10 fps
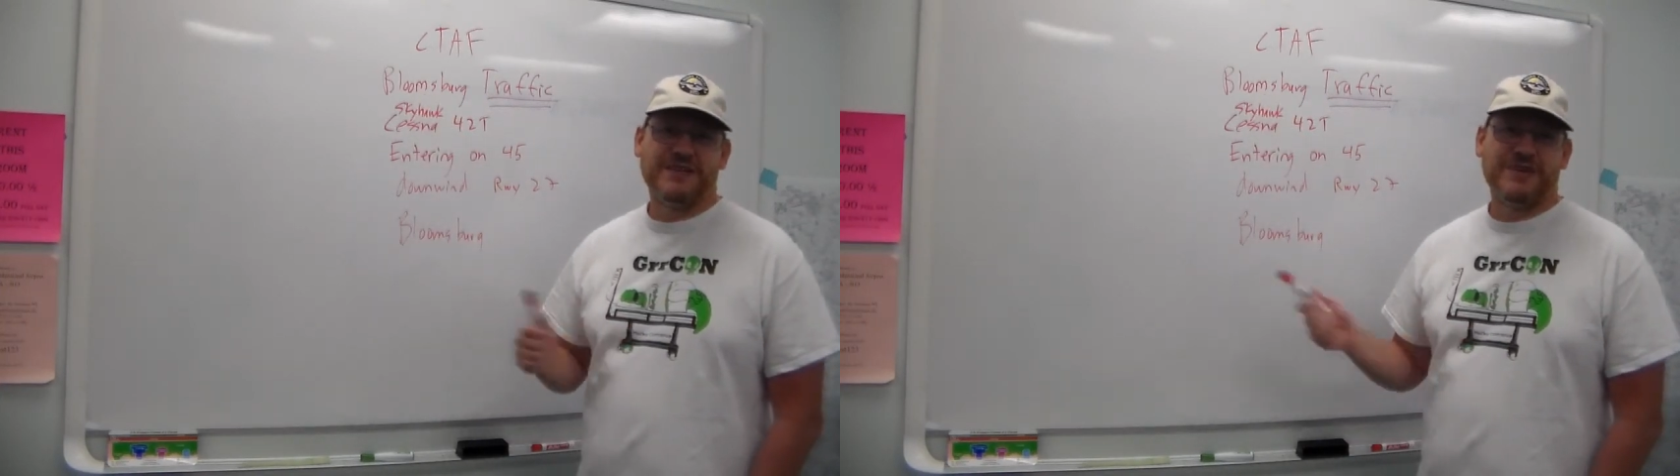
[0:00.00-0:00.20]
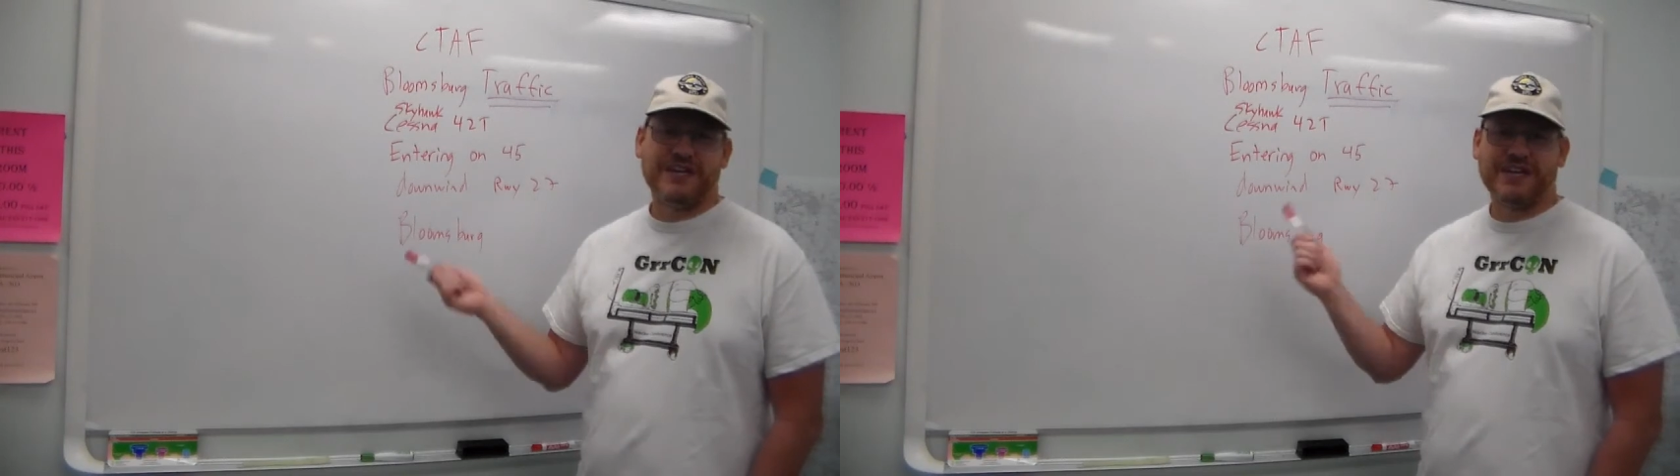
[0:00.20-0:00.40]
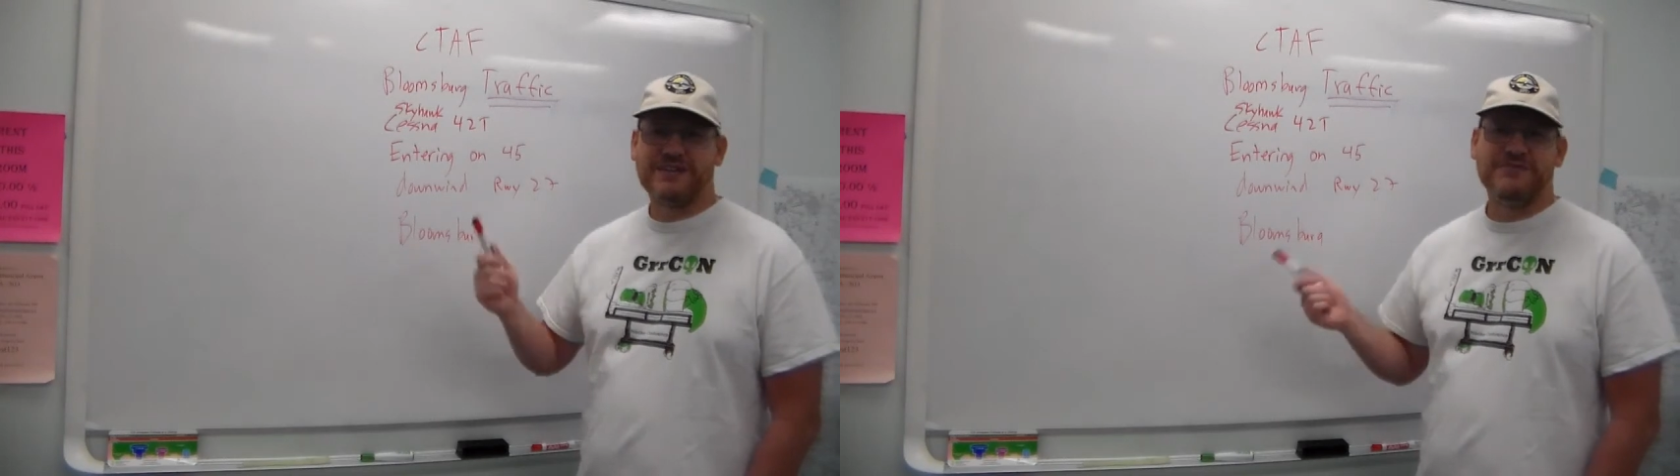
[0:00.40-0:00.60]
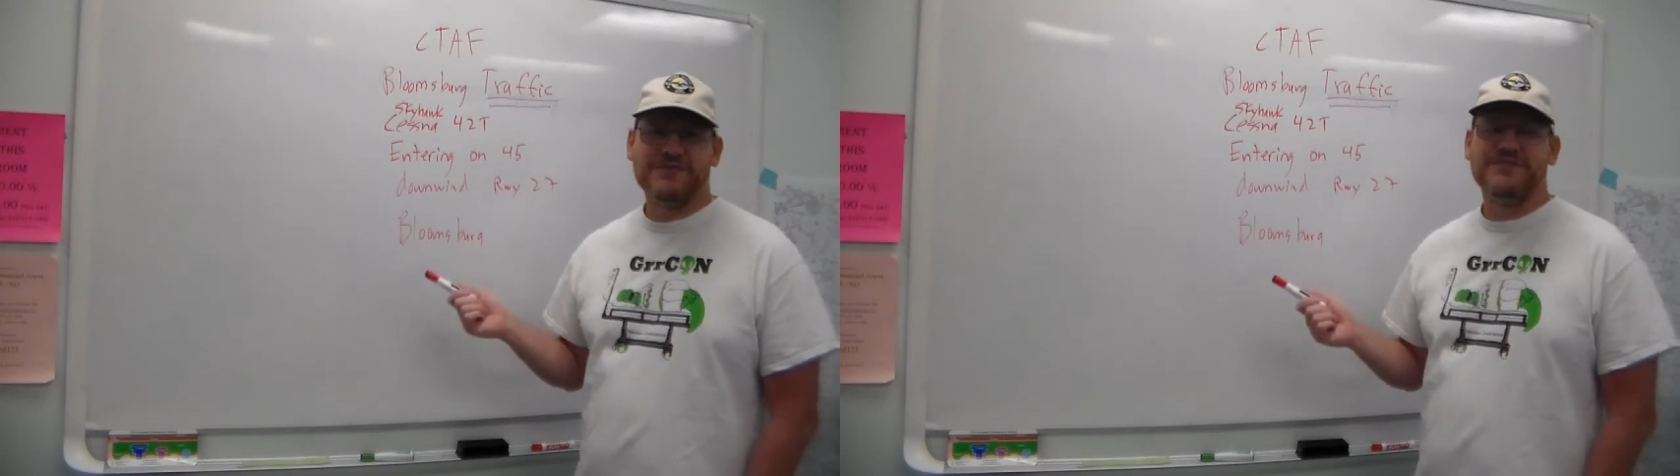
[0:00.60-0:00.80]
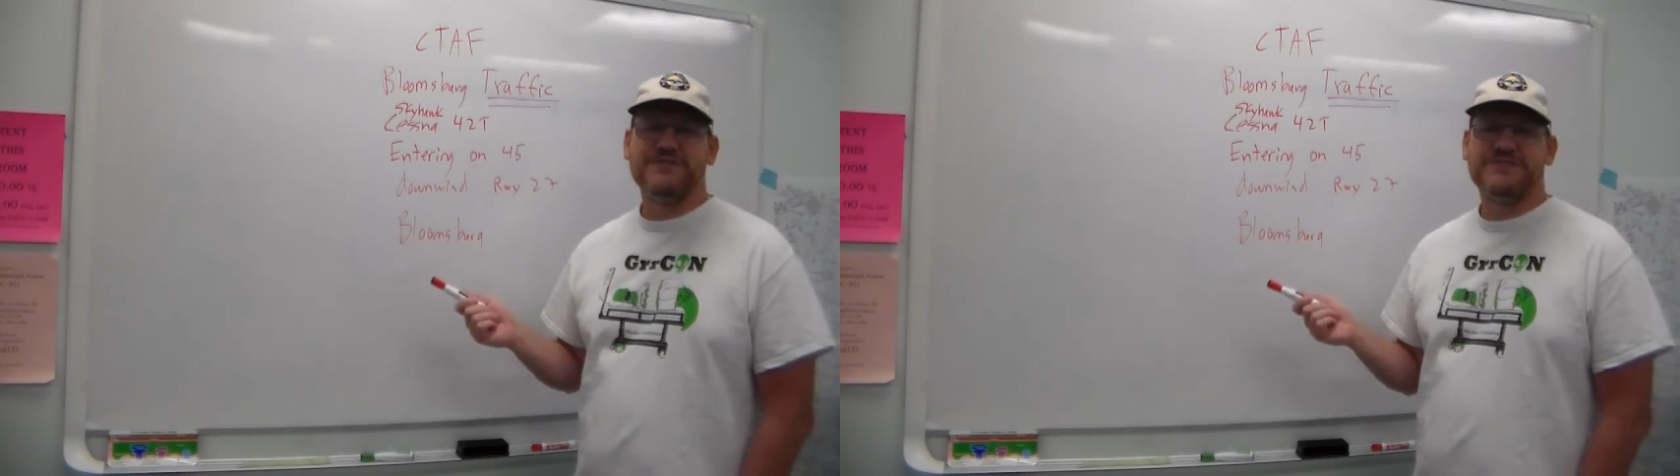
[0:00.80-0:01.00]
they might get
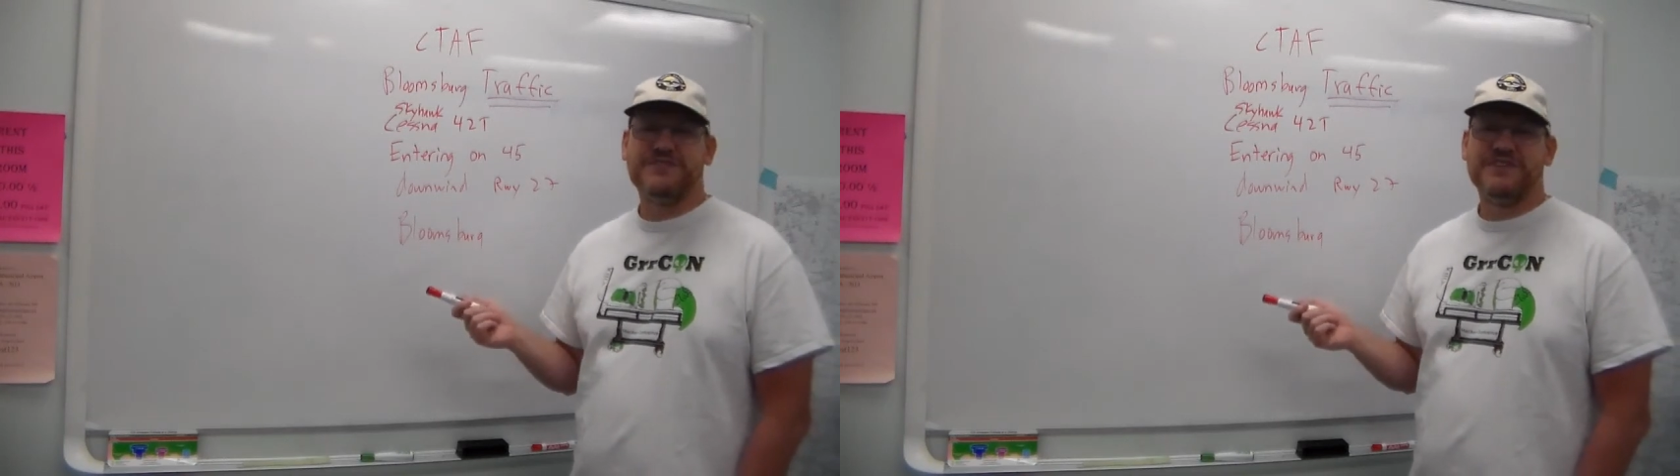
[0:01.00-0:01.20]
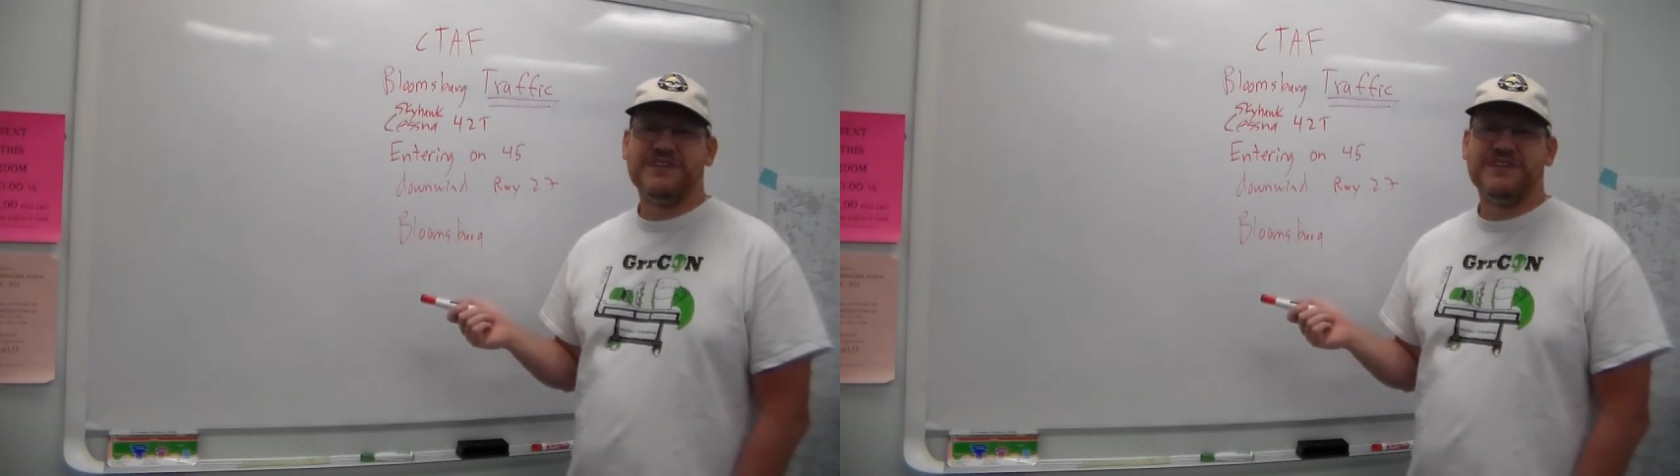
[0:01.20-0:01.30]
confused.